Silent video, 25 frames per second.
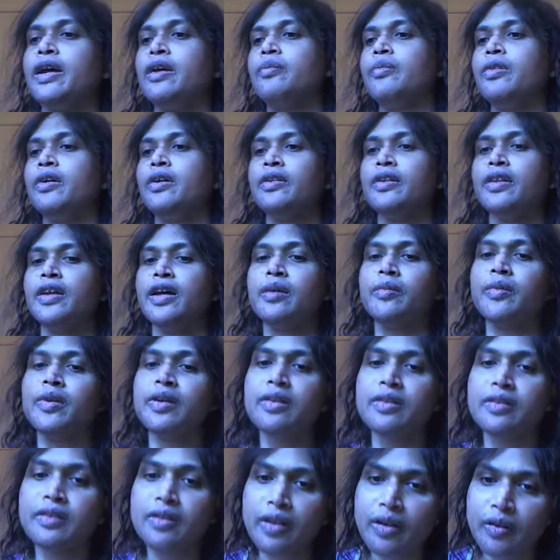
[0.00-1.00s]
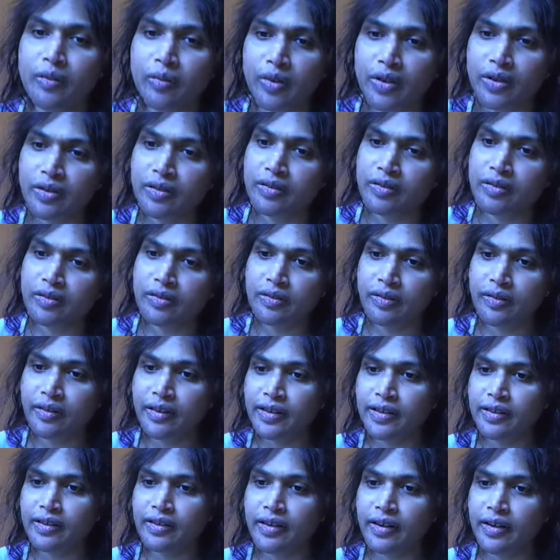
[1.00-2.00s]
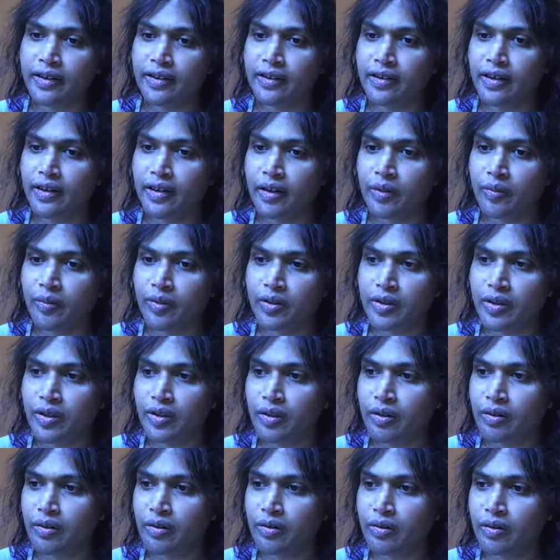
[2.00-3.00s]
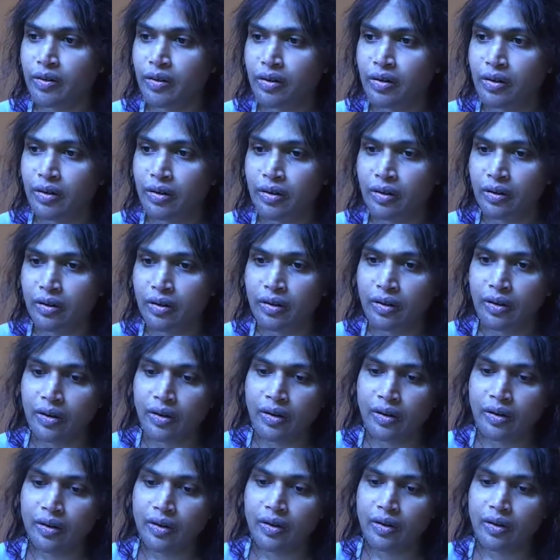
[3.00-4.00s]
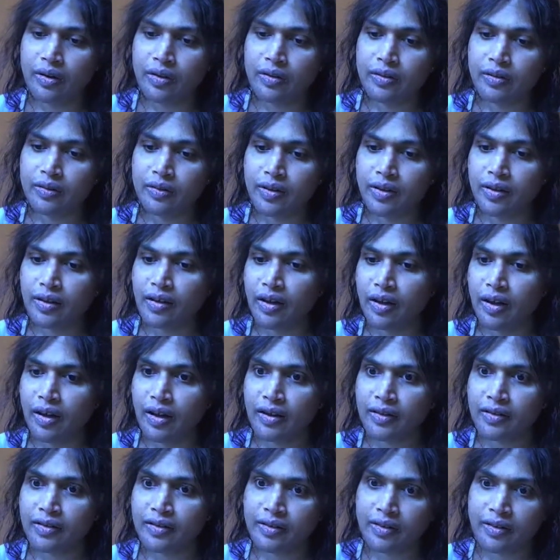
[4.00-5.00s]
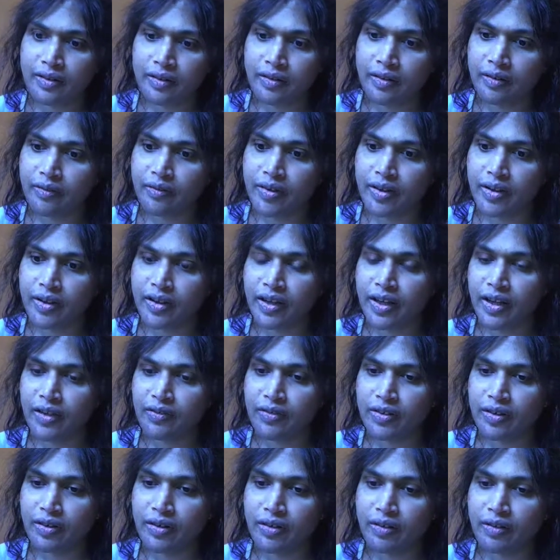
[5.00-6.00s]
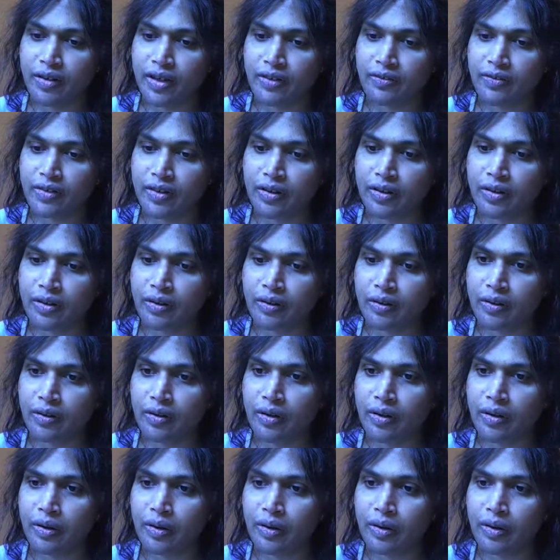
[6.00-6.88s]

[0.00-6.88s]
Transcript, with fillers: about that because I don't want to do things like that. I want to go to a class, you know, when I have to go, I have to go.